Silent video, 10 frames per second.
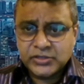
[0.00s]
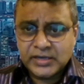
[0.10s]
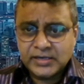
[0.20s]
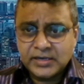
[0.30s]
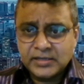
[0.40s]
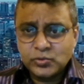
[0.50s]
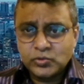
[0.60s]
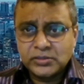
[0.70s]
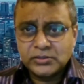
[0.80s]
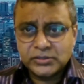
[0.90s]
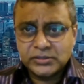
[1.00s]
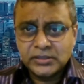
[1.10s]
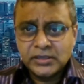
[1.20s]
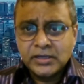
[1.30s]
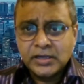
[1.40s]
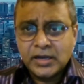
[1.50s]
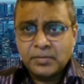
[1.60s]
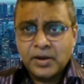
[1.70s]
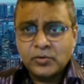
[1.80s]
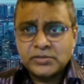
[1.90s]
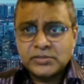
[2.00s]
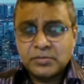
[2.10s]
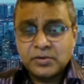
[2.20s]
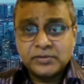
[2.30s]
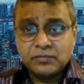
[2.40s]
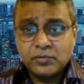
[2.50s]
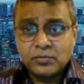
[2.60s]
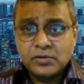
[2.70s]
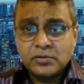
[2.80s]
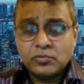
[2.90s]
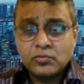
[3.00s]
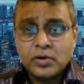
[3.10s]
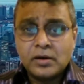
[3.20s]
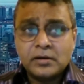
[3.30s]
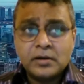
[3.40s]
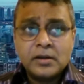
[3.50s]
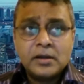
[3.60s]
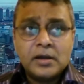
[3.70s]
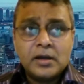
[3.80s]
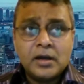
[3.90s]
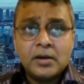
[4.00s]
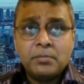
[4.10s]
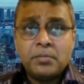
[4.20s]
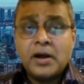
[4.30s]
channel doordarshan about some of the women who are uh,